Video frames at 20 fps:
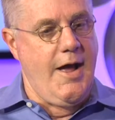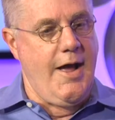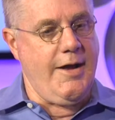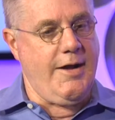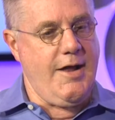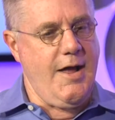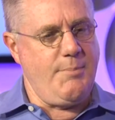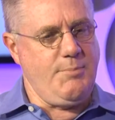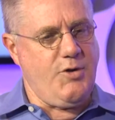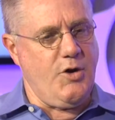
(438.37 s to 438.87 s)
I
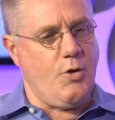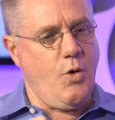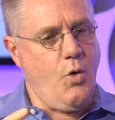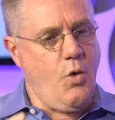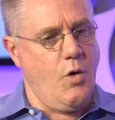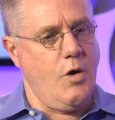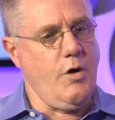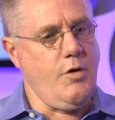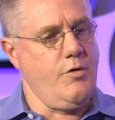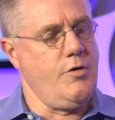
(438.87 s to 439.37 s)
kept a
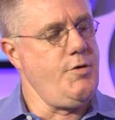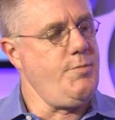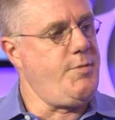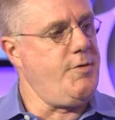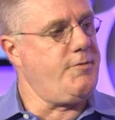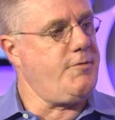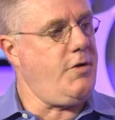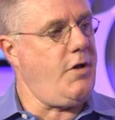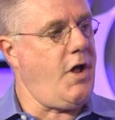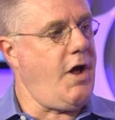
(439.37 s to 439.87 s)
core group
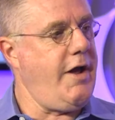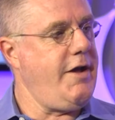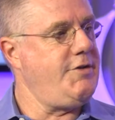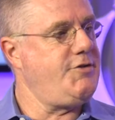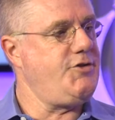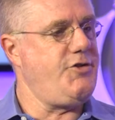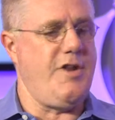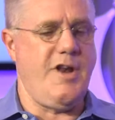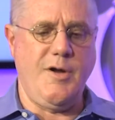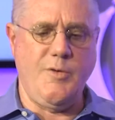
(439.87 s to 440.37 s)
of
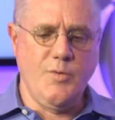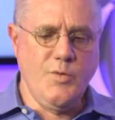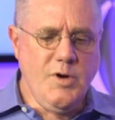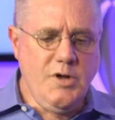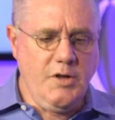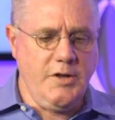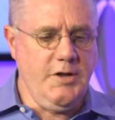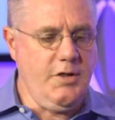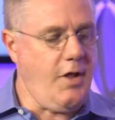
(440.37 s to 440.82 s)
clients that I really